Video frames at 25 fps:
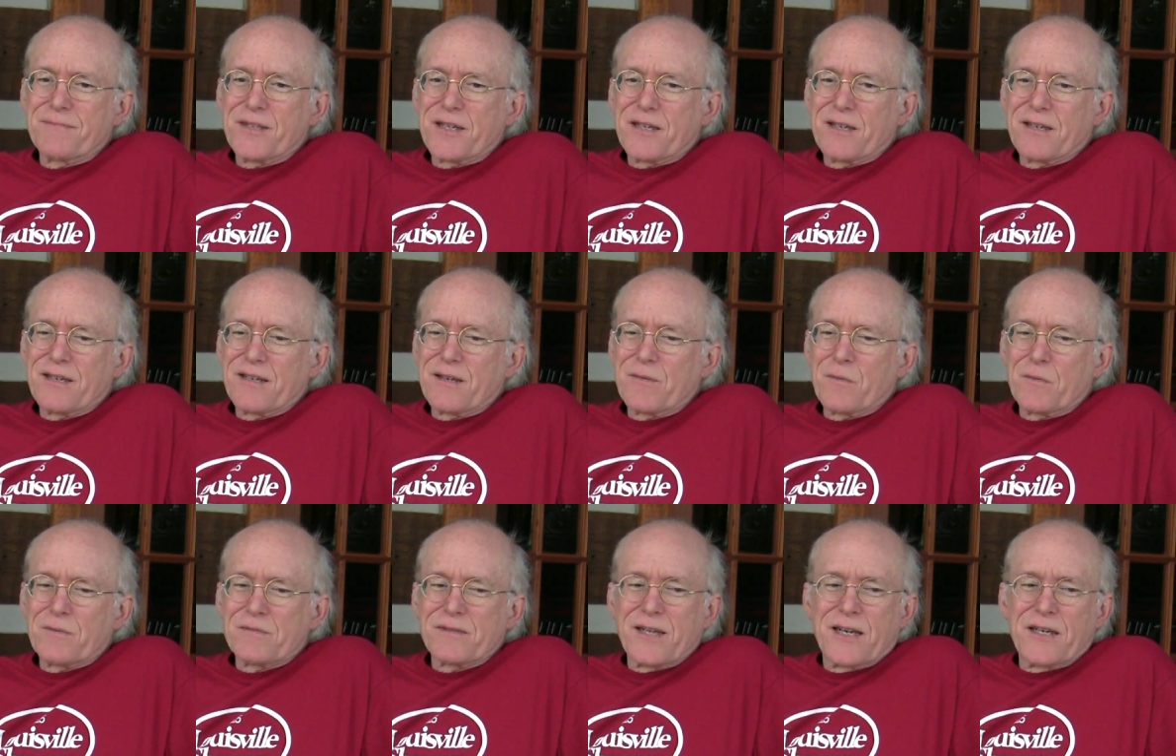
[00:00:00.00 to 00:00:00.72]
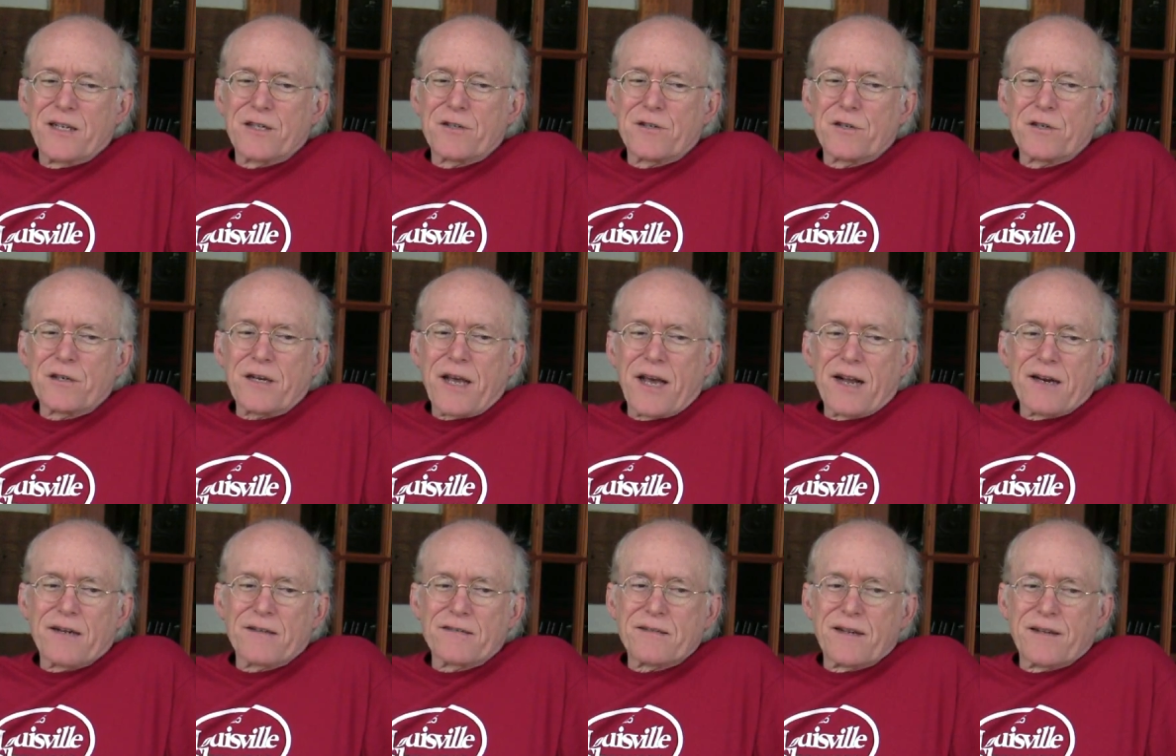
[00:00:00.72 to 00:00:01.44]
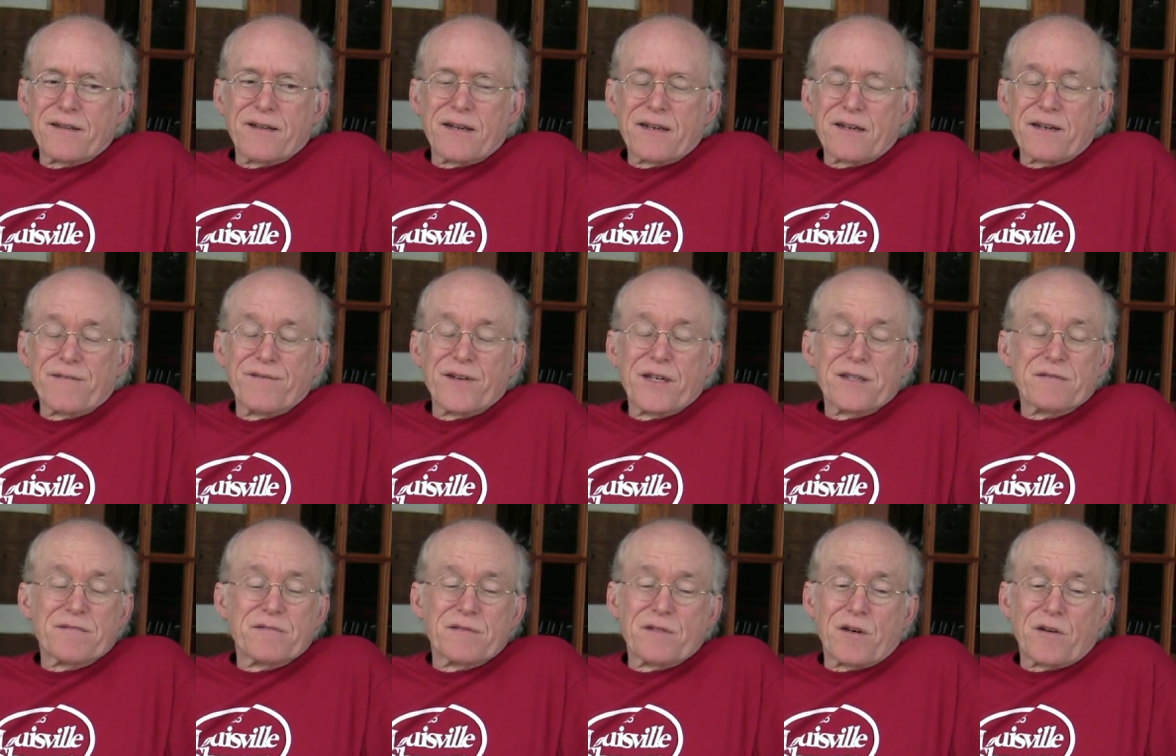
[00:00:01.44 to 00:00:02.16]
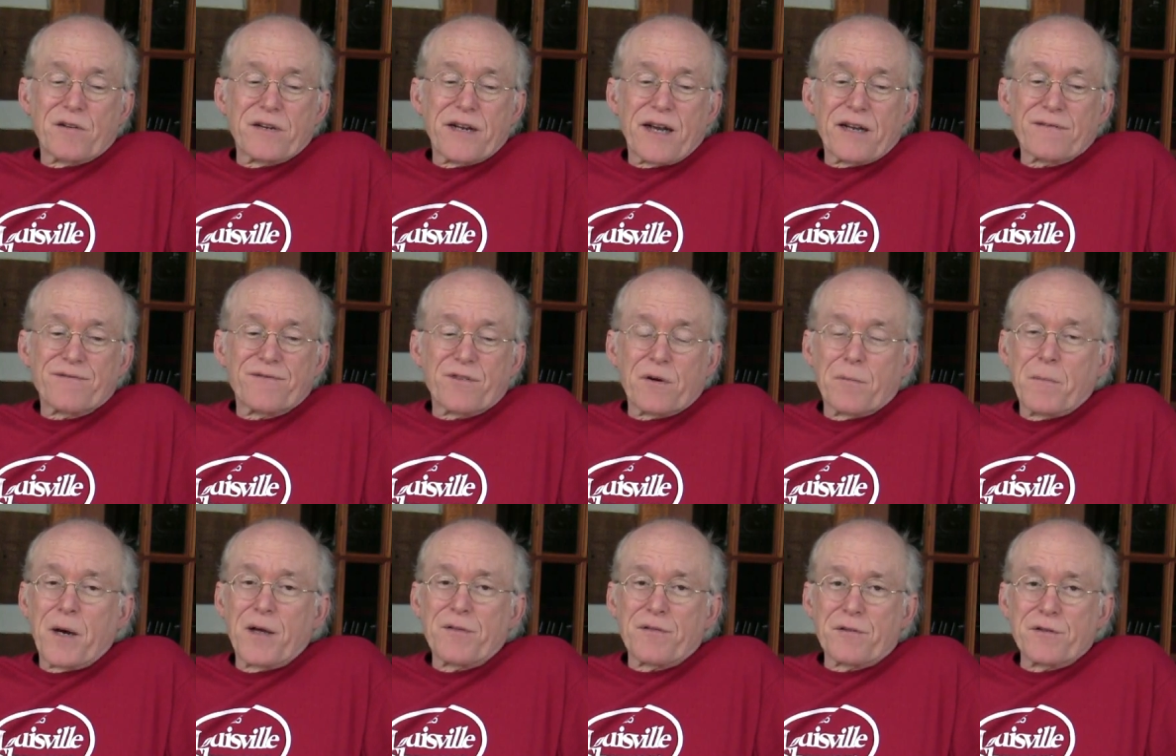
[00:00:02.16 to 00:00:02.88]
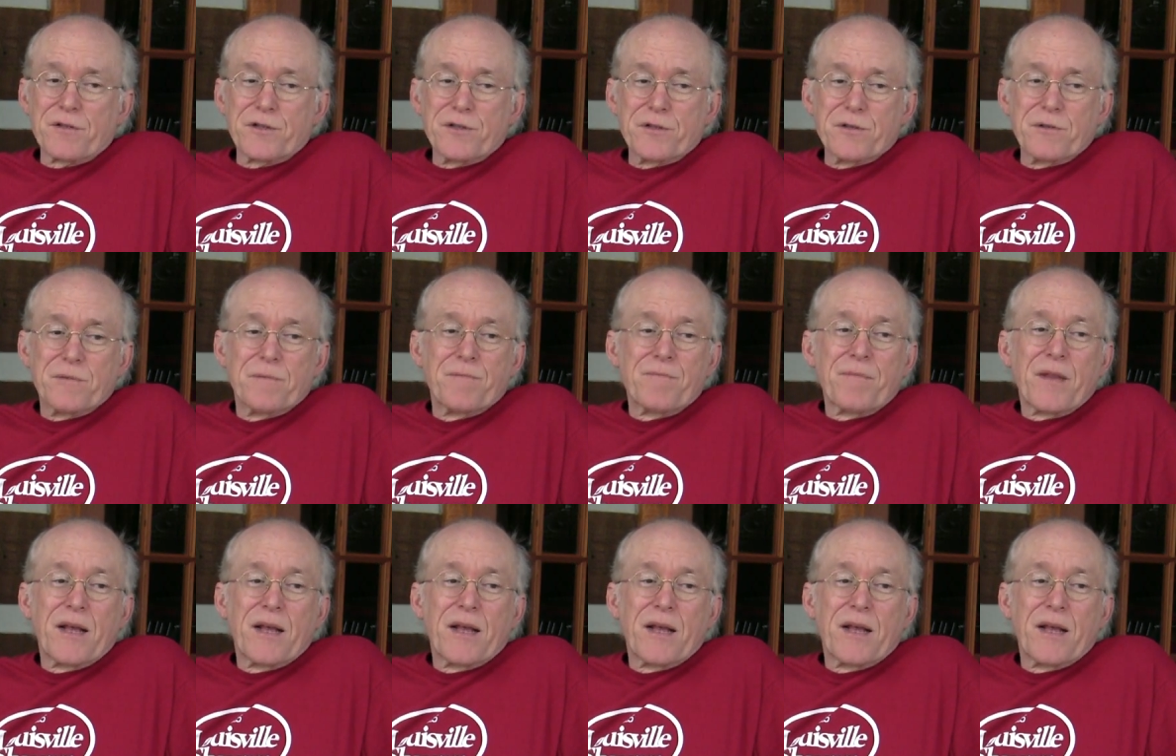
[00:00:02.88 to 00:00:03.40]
You know, they didn't look at it. I think the event turned out for a month or two.